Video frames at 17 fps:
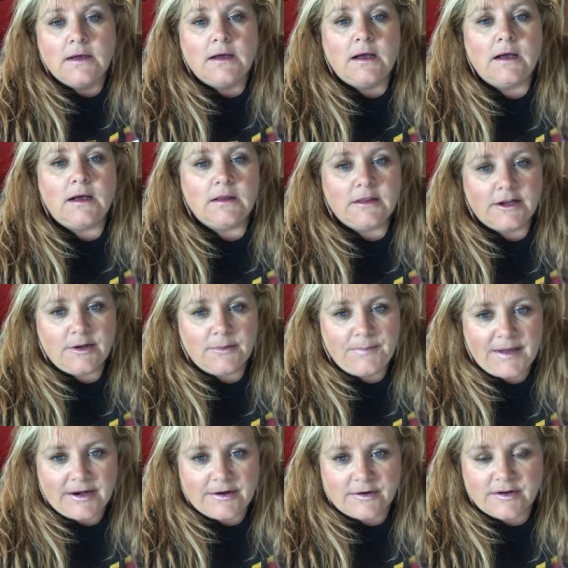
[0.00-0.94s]
a little
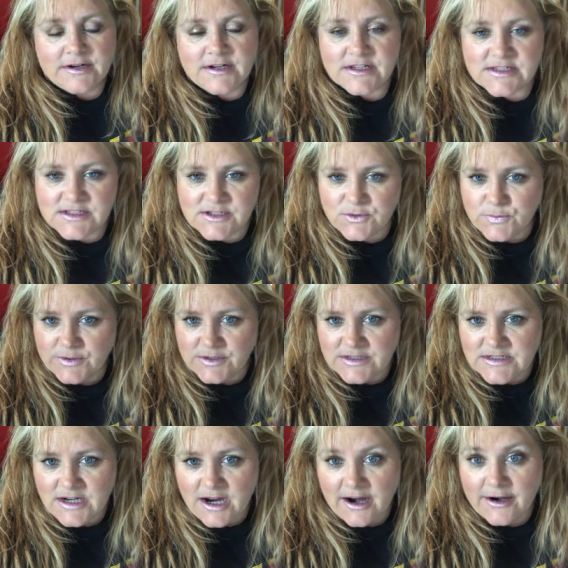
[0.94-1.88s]
better. Still
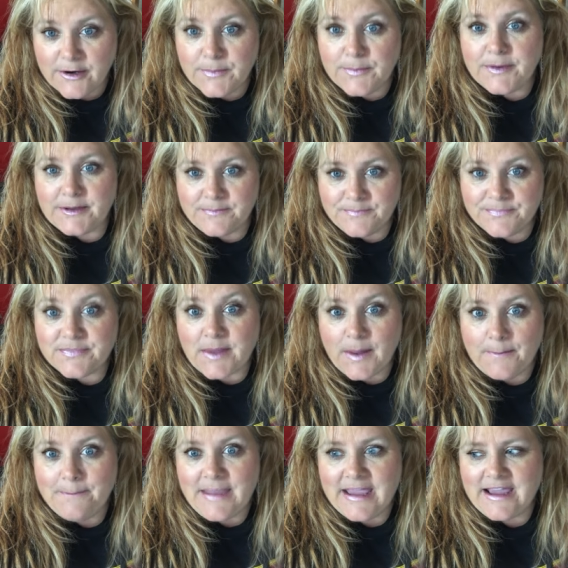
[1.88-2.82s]
really tired, but
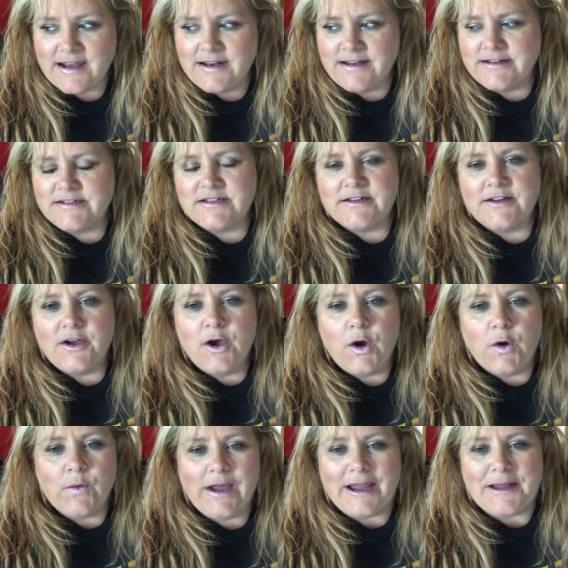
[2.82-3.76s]
making it.
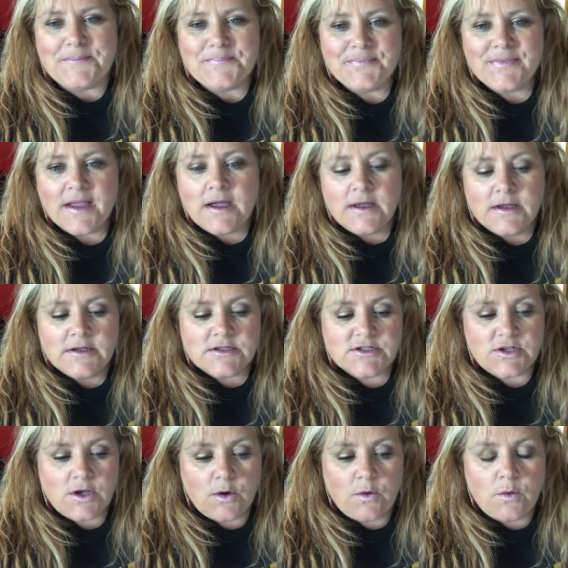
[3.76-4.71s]
Okay,
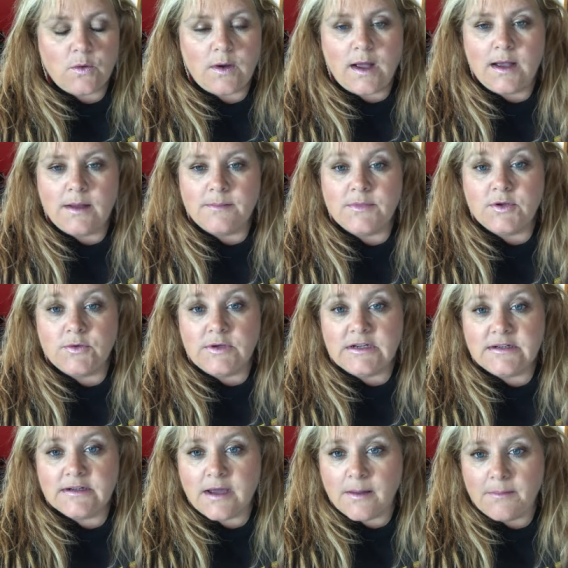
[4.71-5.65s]
so um, you
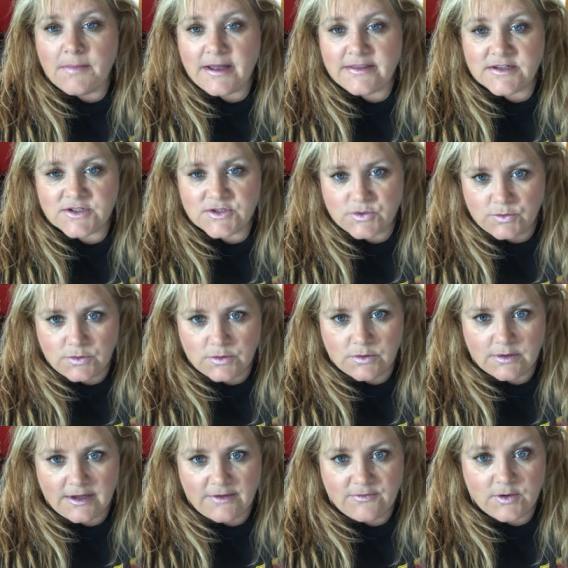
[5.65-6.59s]
need to come by the
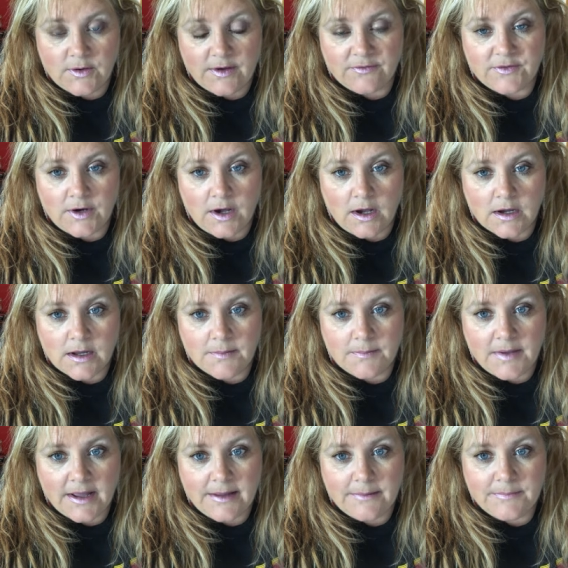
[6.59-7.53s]
school. If you have not
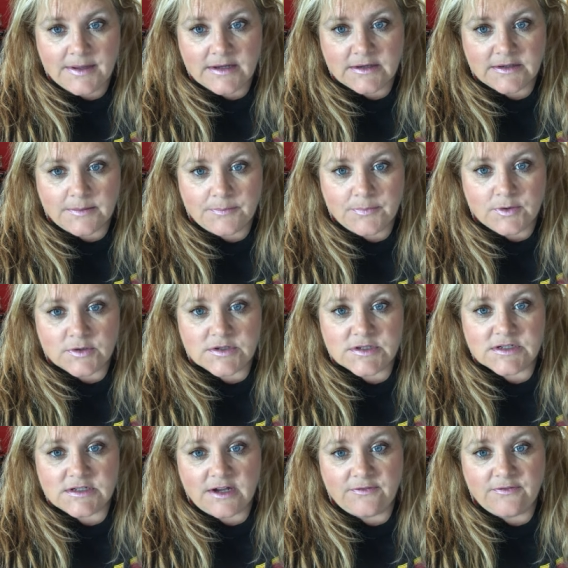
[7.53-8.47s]
come by and picked up your
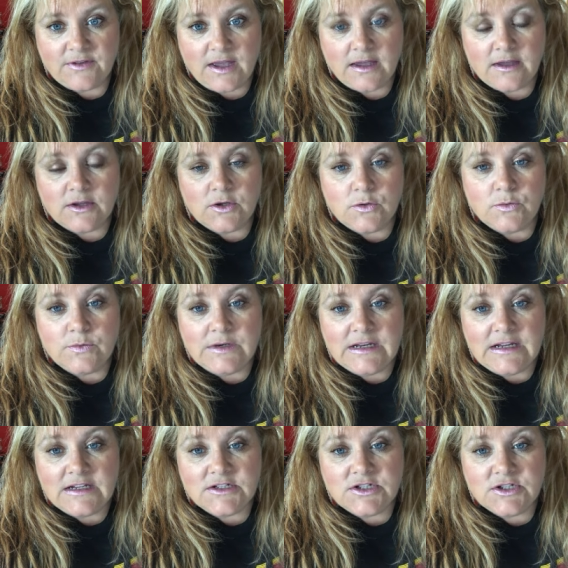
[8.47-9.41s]
stuff yet, you
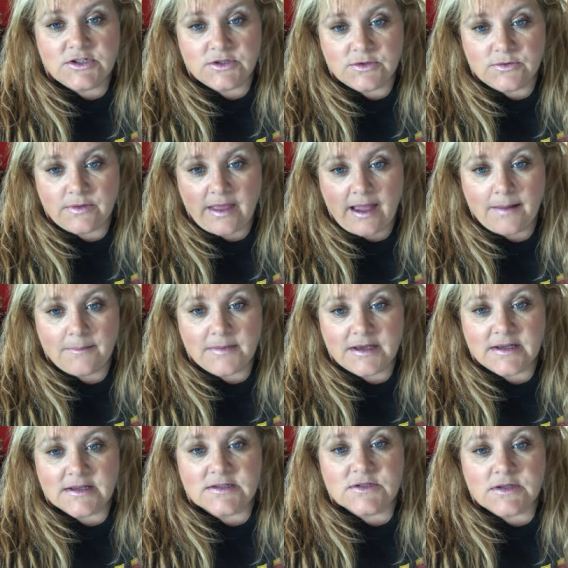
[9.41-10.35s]
need to do that
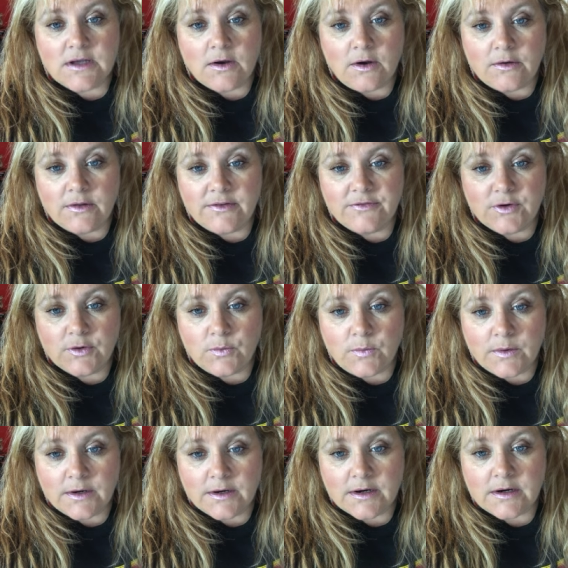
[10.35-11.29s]
because all of your
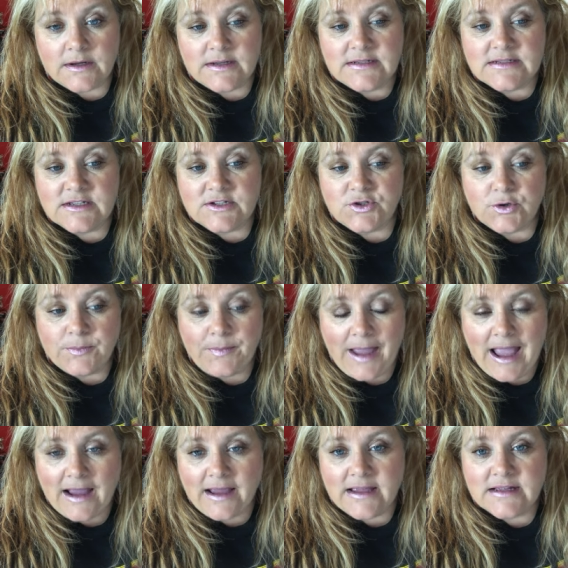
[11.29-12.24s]
work is in your
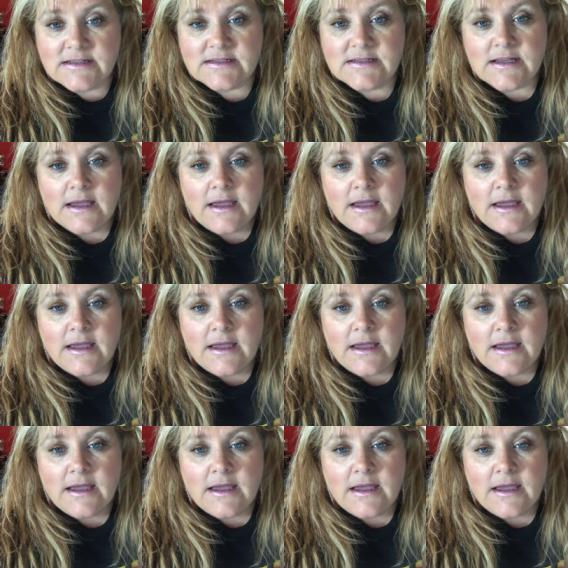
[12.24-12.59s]
packets